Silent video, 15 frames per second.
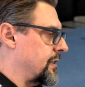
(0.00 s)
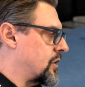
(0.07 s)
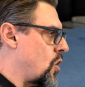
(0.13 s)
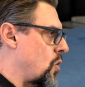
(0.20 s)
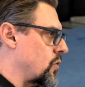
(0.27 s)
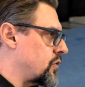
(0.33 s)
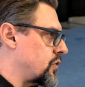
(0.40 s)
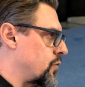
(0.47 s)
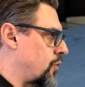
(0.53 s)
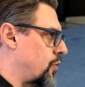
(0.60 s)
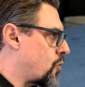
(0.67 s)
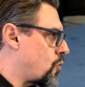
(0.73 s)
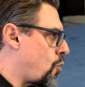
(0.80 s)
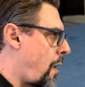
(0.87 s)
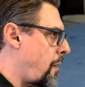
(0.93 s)
Goes to the
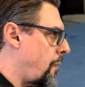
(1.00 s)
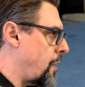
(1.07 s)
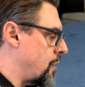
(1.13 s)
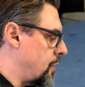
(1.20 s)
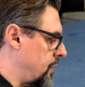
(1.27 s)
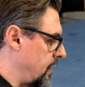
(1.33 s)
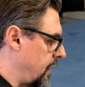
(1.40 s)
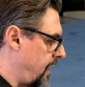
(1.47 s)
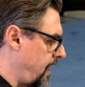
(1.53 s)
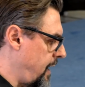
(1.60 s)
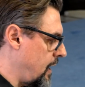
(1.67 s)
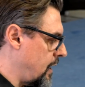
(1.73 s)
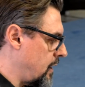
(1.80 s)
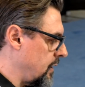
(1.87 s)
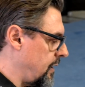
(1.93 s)
courier.
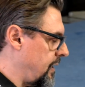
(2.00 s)
Here,